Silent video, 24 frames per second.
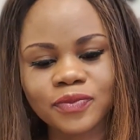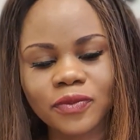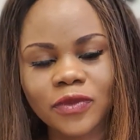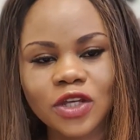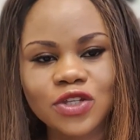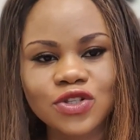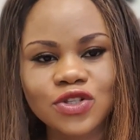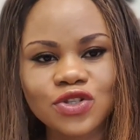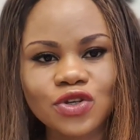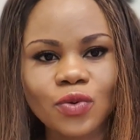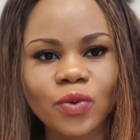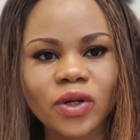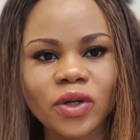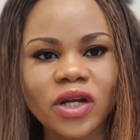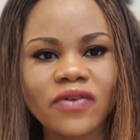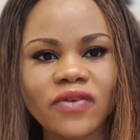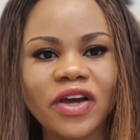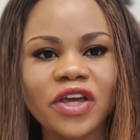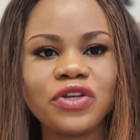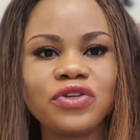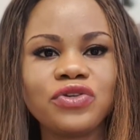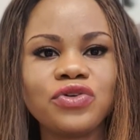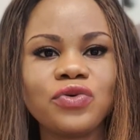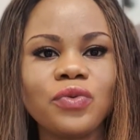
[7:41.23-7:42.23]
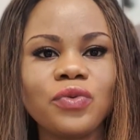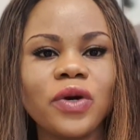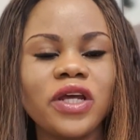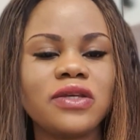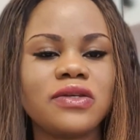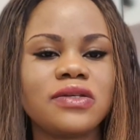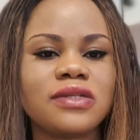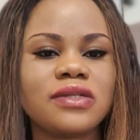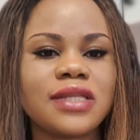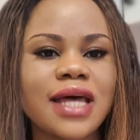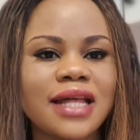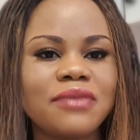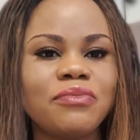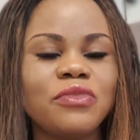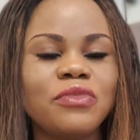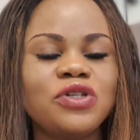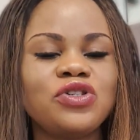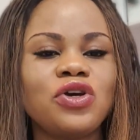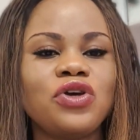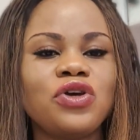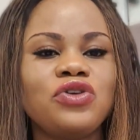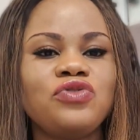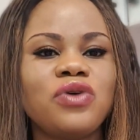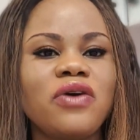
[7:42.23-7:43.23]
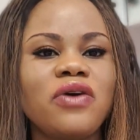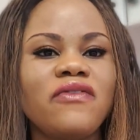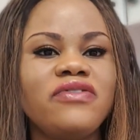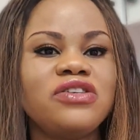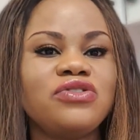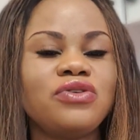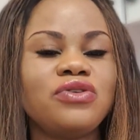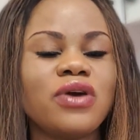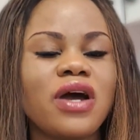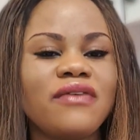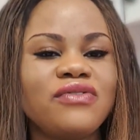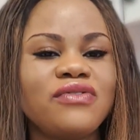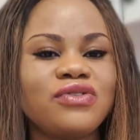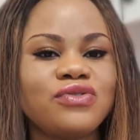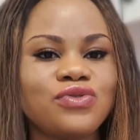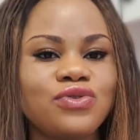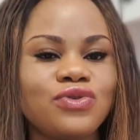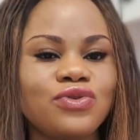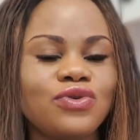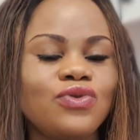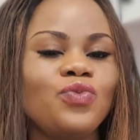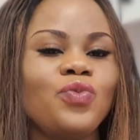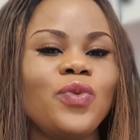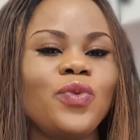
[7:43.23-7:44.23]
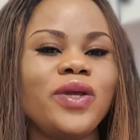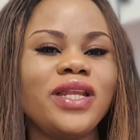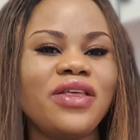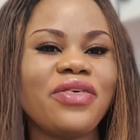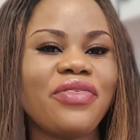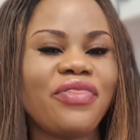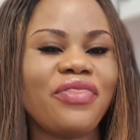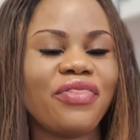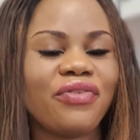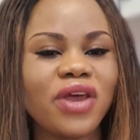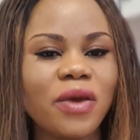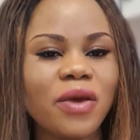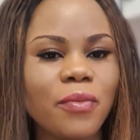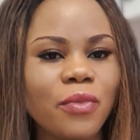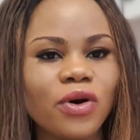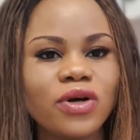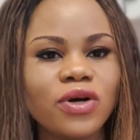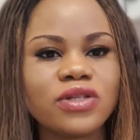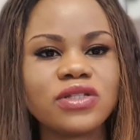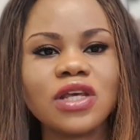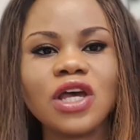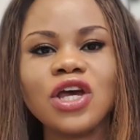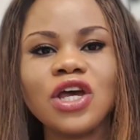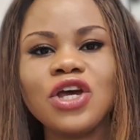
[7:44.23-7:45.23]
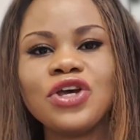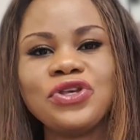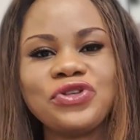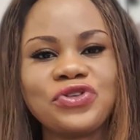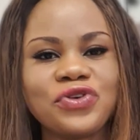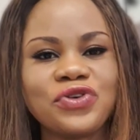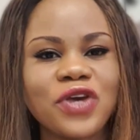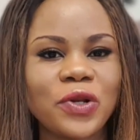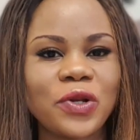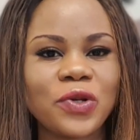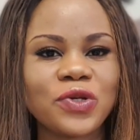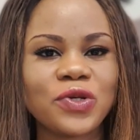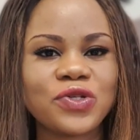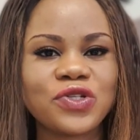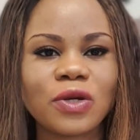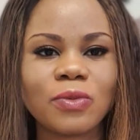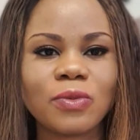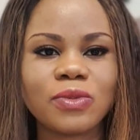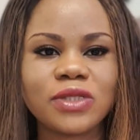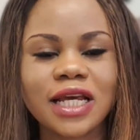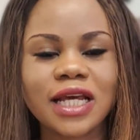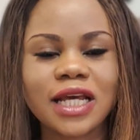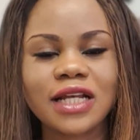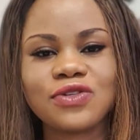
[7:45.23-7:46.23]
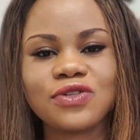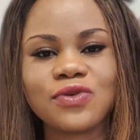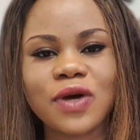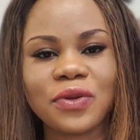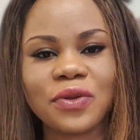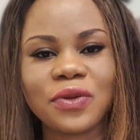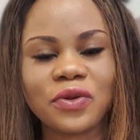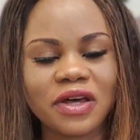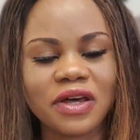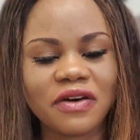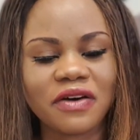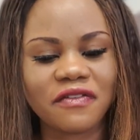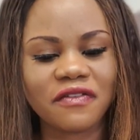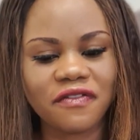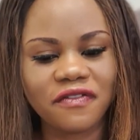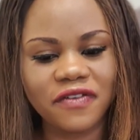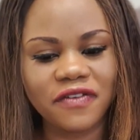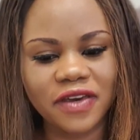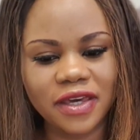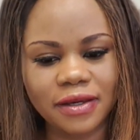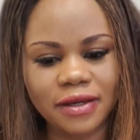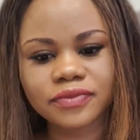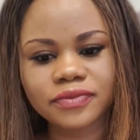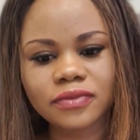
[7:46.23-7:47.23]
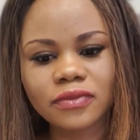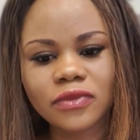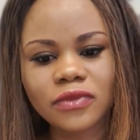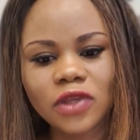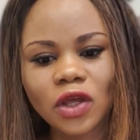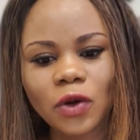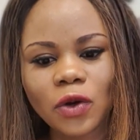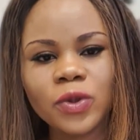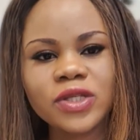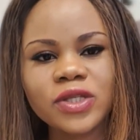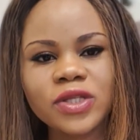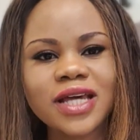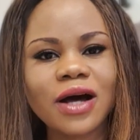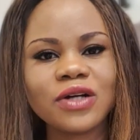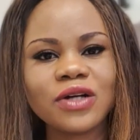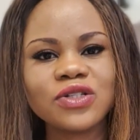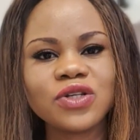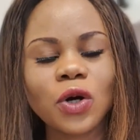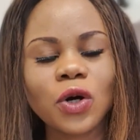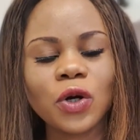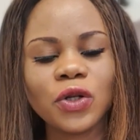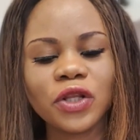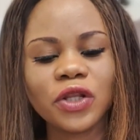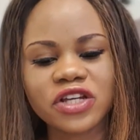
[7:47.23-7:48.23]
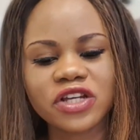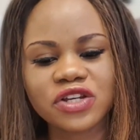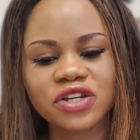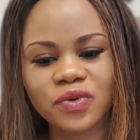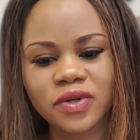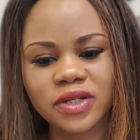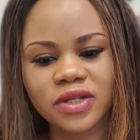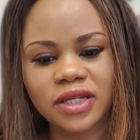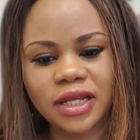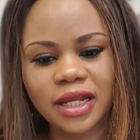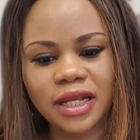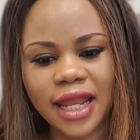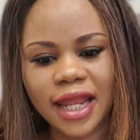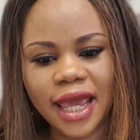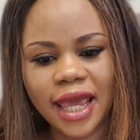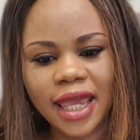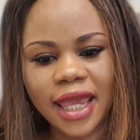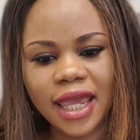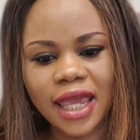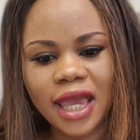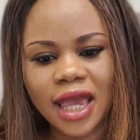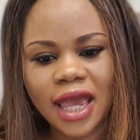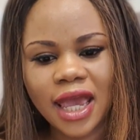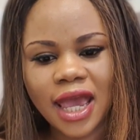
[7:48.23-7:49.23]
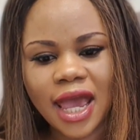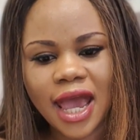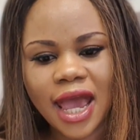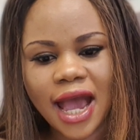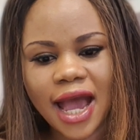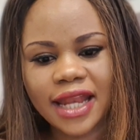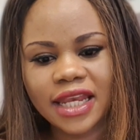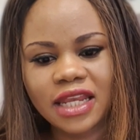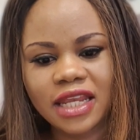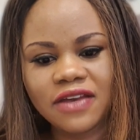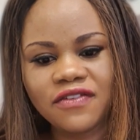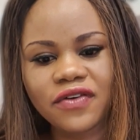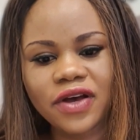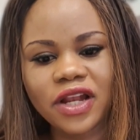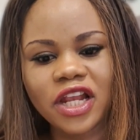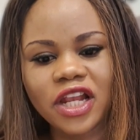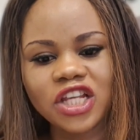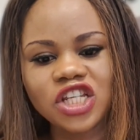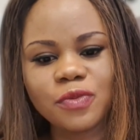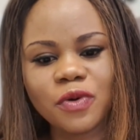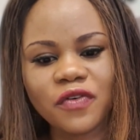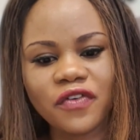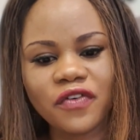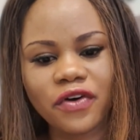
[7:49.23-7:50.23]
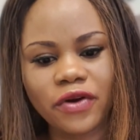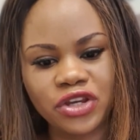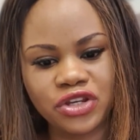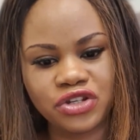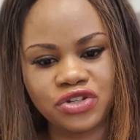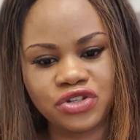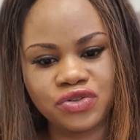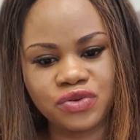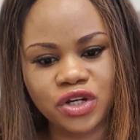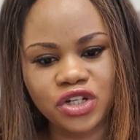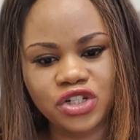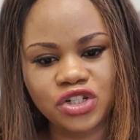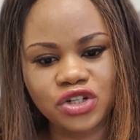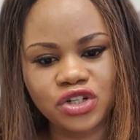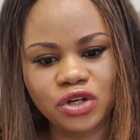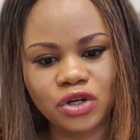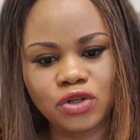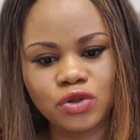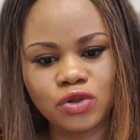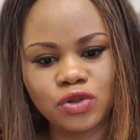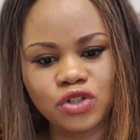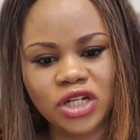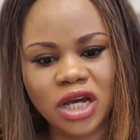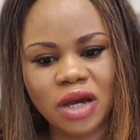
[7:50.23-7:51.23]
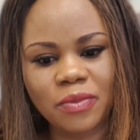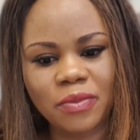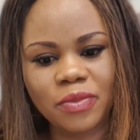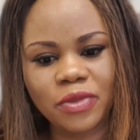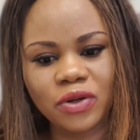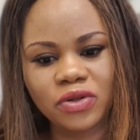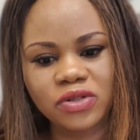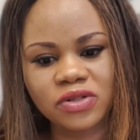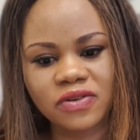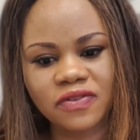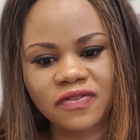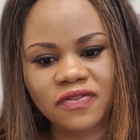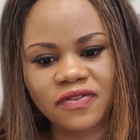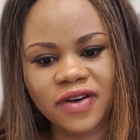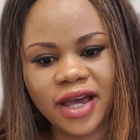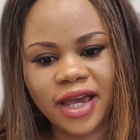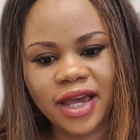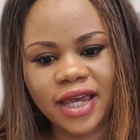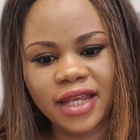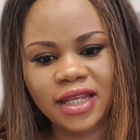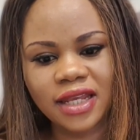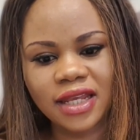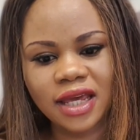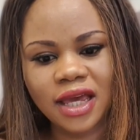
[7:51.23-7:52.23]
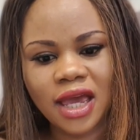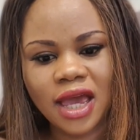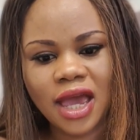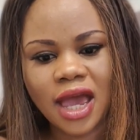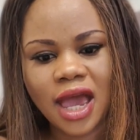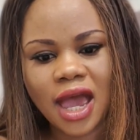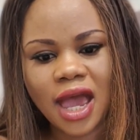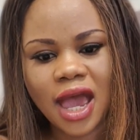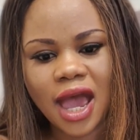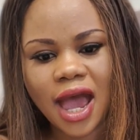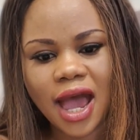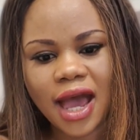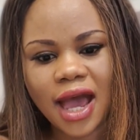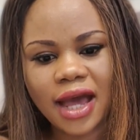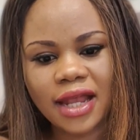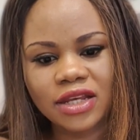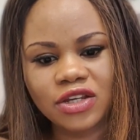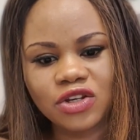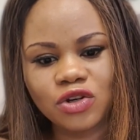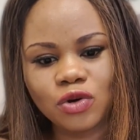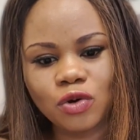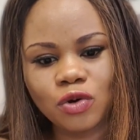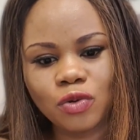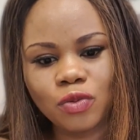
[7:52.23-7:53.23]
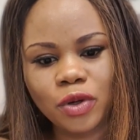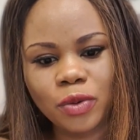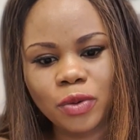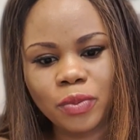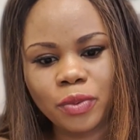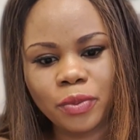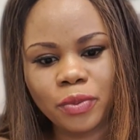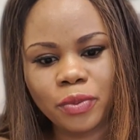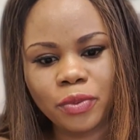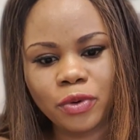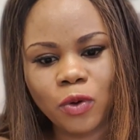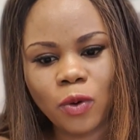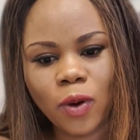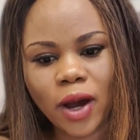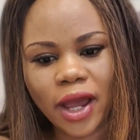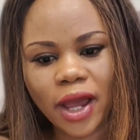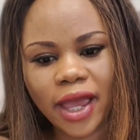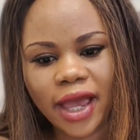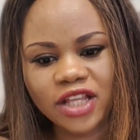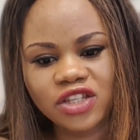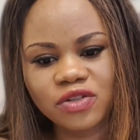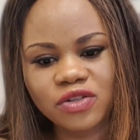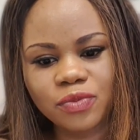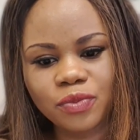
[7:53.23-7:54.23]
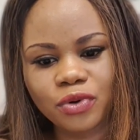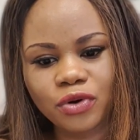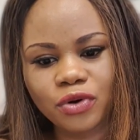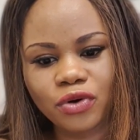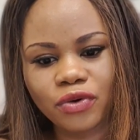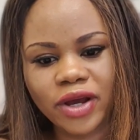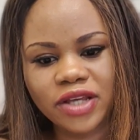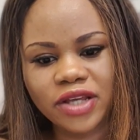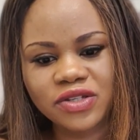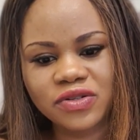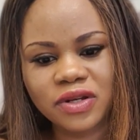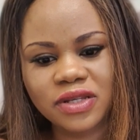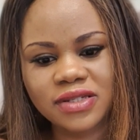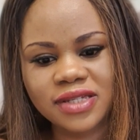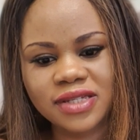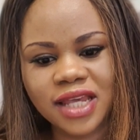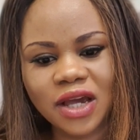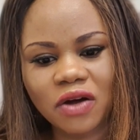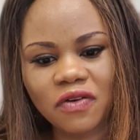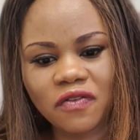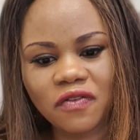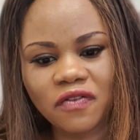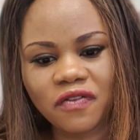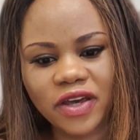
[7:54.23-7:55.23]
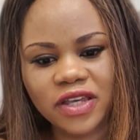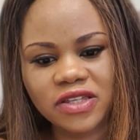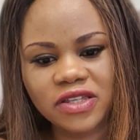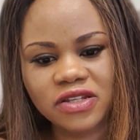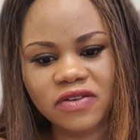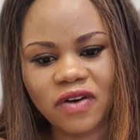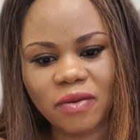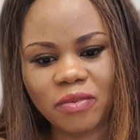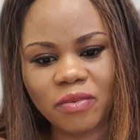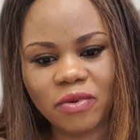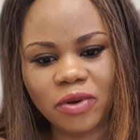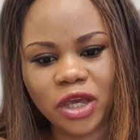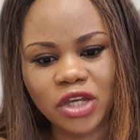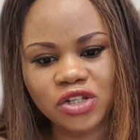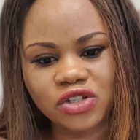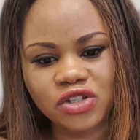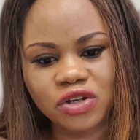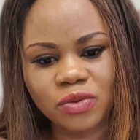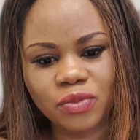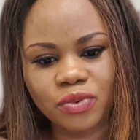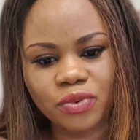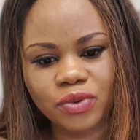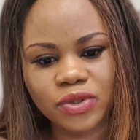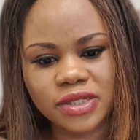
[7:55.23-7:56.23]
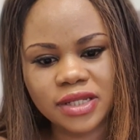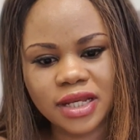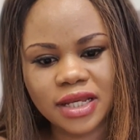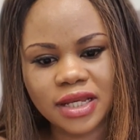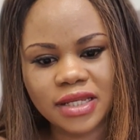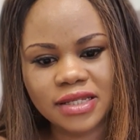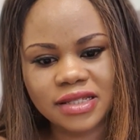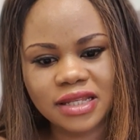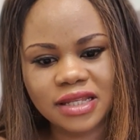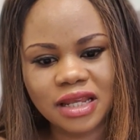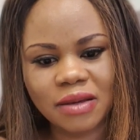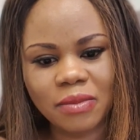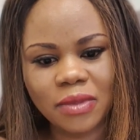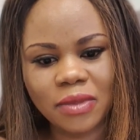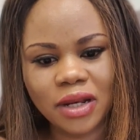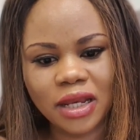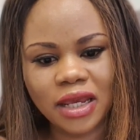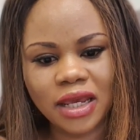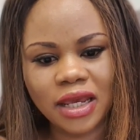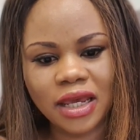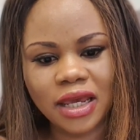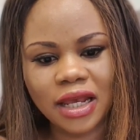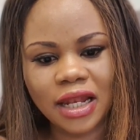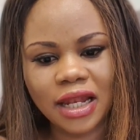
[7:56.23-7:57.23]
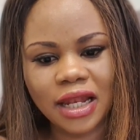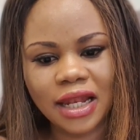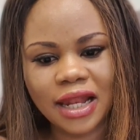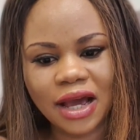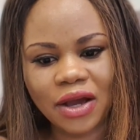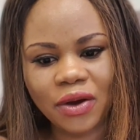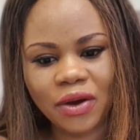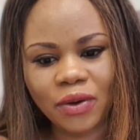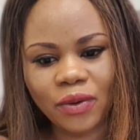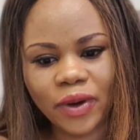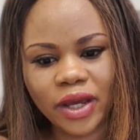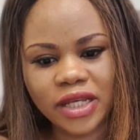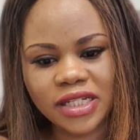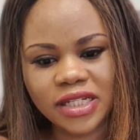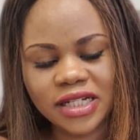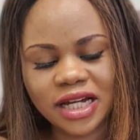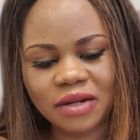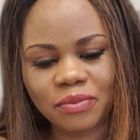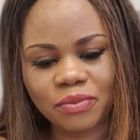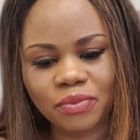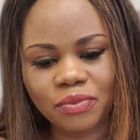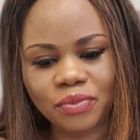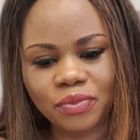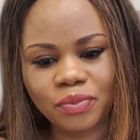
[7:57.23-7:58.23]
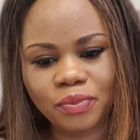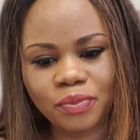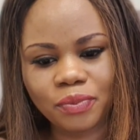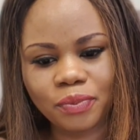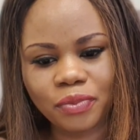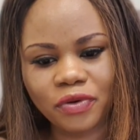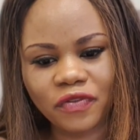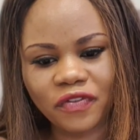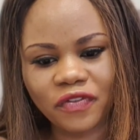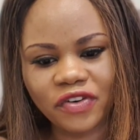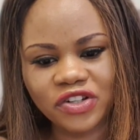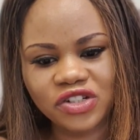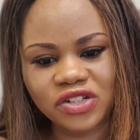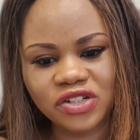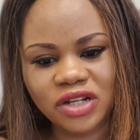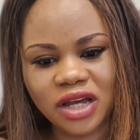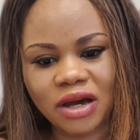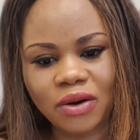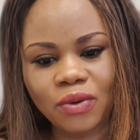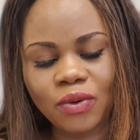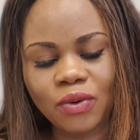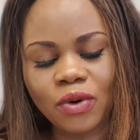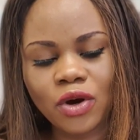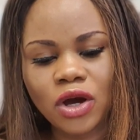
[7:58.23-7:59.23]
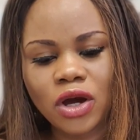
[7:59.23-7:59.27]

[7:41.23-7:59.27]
So whatever you do when you start, make sure you do everything you have to do within 3 months so you're not subject to another fee without unnecessary delay. And if you're eligible for registration, you shall be notified and you will be required to progress to the second phase of application process, namely a language and professional